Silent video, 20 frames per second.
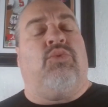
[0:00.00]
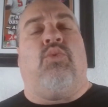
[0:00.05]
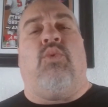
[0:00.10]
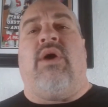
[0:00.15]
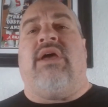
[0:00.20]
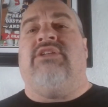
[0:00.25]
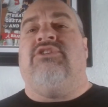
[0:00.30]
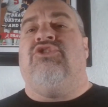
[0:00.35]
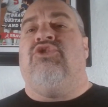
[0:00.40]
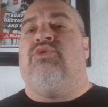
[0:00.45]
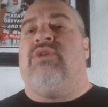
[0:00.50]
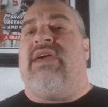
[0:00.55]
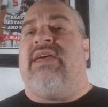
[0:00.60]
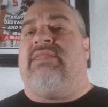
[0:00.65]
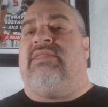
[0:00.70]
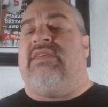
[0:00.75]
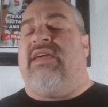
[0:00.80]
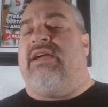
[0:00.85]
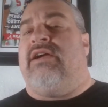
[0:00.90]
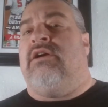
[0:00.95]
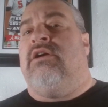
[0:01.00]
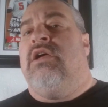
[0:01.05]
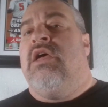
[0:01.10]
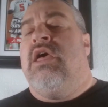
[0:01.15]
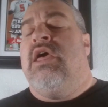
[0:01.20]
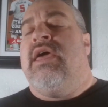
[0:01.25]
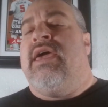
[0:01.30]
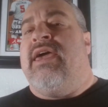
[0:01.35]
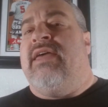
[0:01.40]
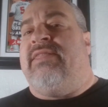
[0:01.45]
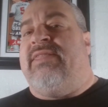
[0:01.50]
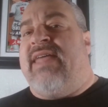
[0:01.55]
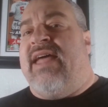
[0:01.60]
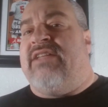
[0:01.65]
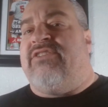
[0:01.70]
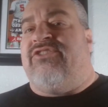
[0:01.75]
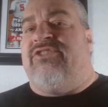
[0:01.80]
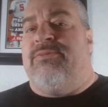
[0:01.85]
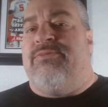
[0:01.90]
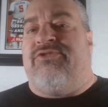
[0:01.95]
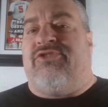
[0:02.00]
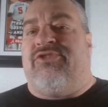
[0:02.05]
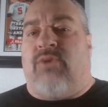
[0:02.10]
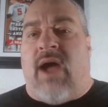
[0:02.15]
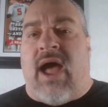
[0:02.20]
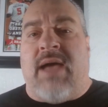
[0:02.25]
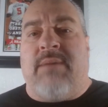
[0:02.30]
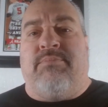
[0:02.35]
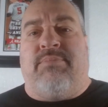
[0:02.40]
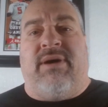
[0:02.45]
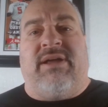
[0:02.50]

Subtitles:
When you get there, hit that subscribe